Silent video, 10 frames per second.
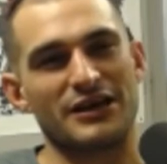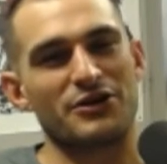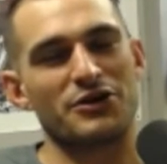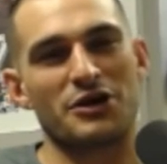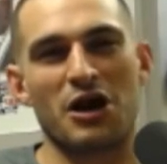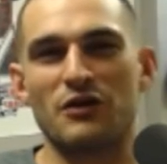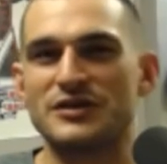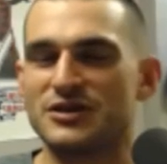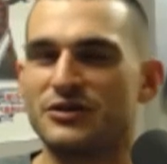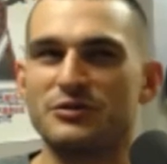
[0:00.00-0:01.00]
together, and all
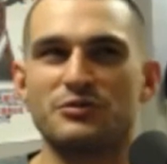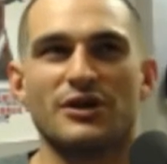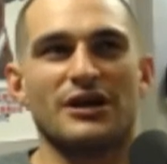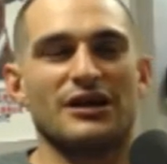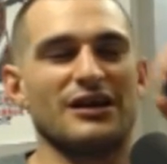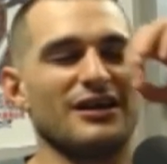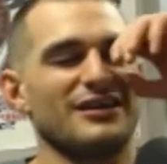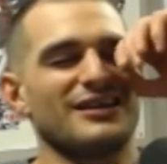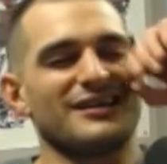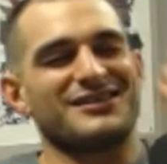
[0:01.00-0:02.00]
this other
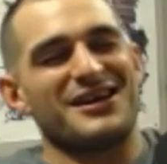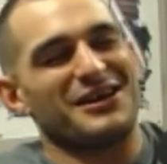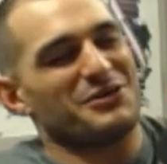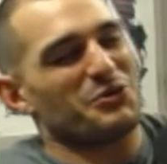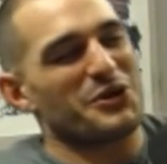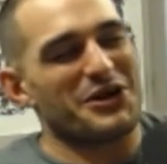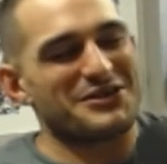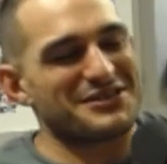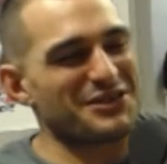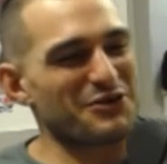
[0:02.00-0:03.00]

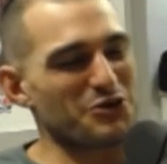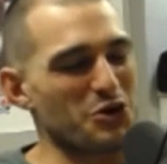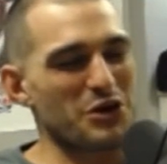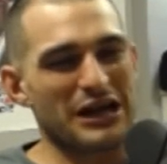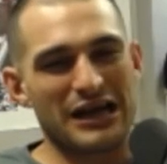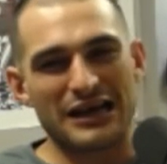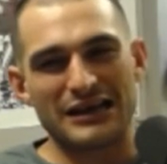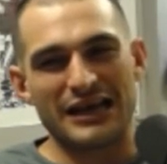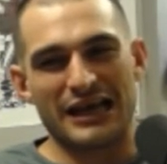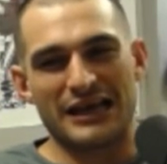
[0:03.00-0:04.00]
weird stuff going
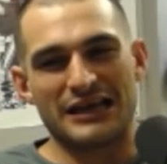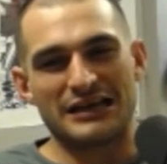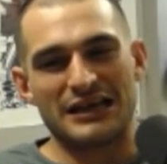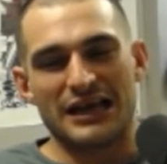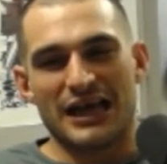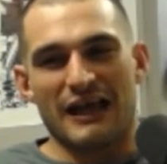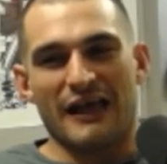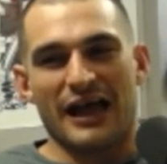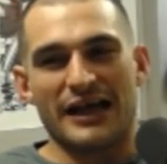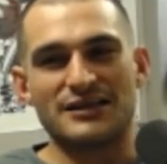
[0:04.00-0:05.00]
on, and
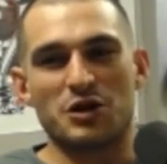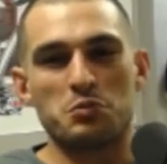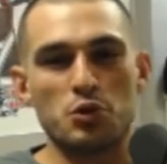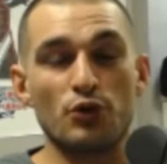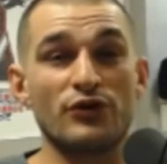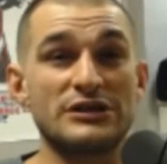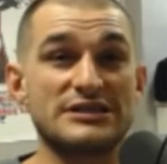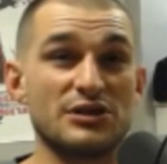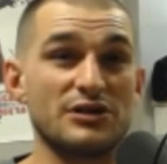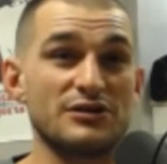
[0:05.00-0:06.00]
I ended up
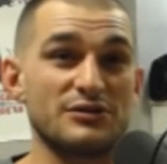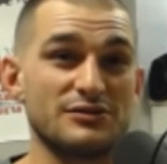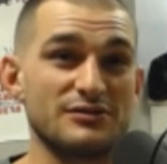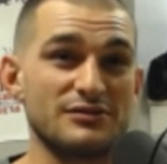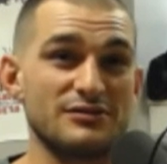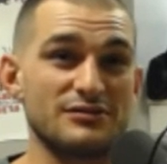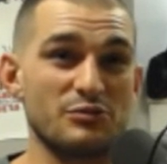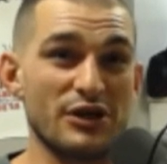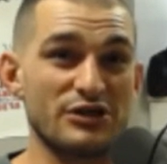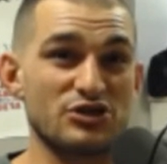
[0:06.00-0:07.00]
moving to
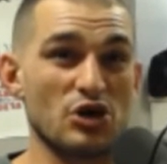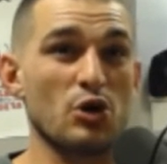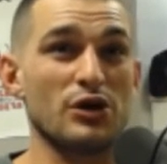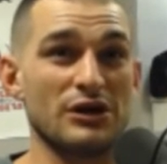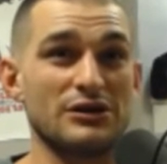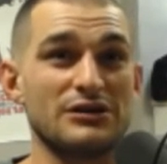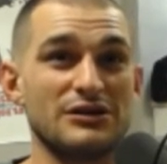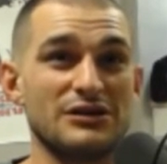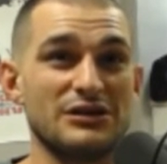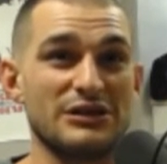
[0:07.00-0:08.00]
Minnesota.
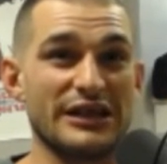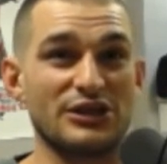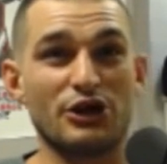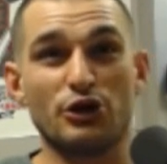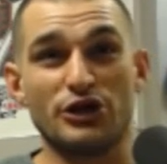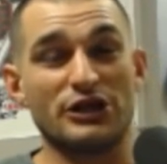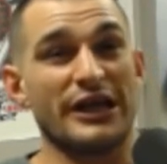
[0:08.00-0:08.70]
Like literally,